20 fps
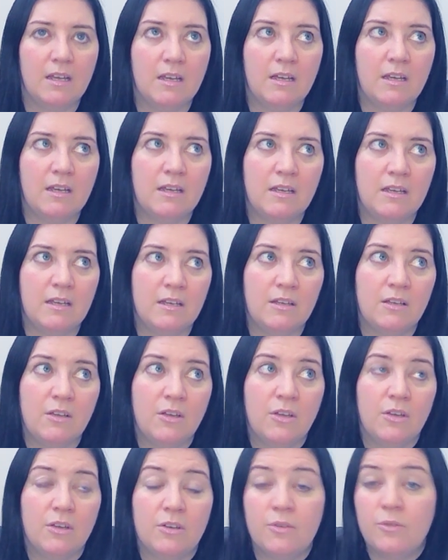
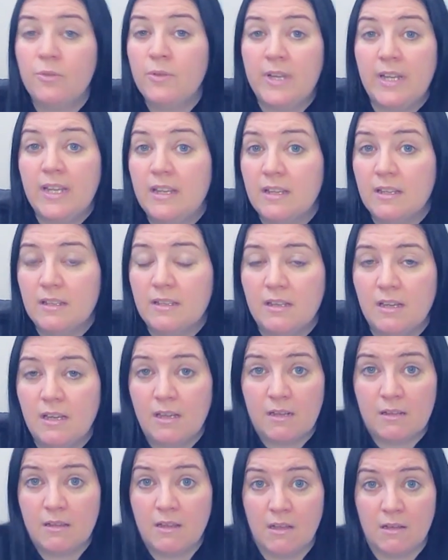Kuig
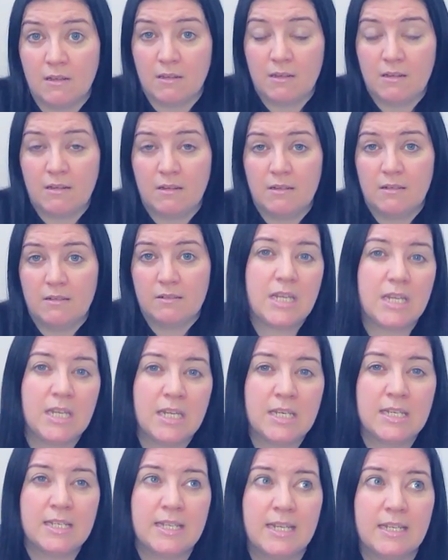o'clock.
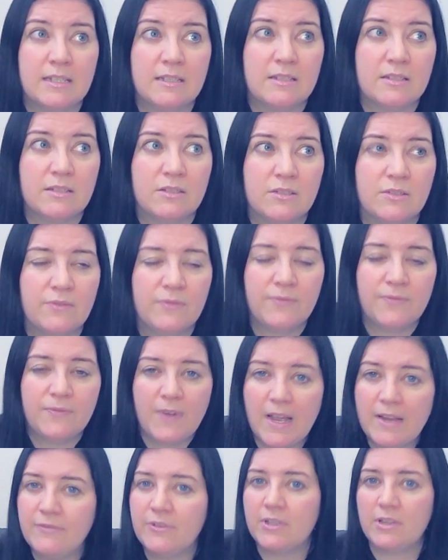Is it
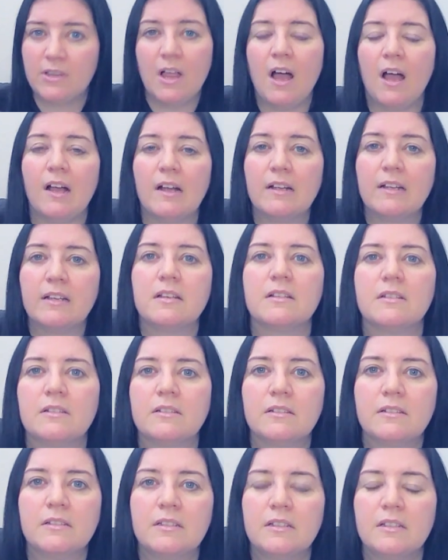5 o'clock?
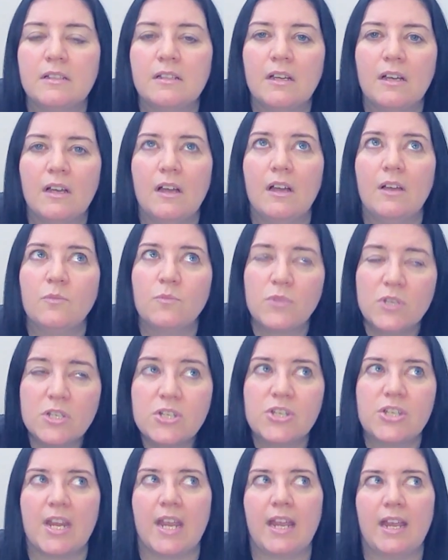On
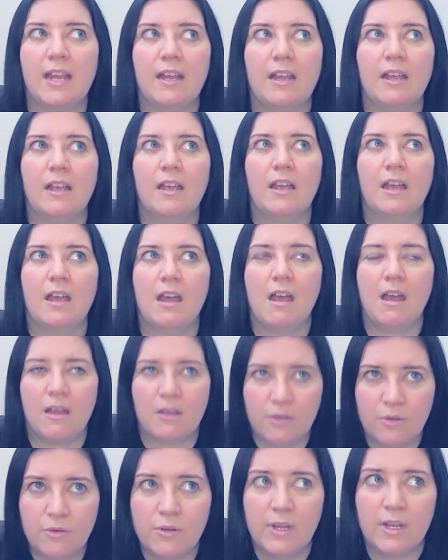Wilshe a
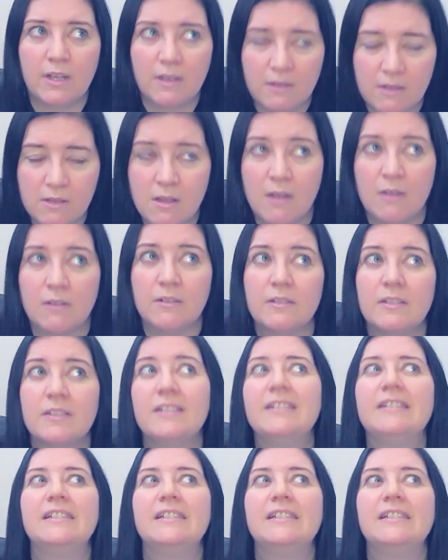Kuig o'clock.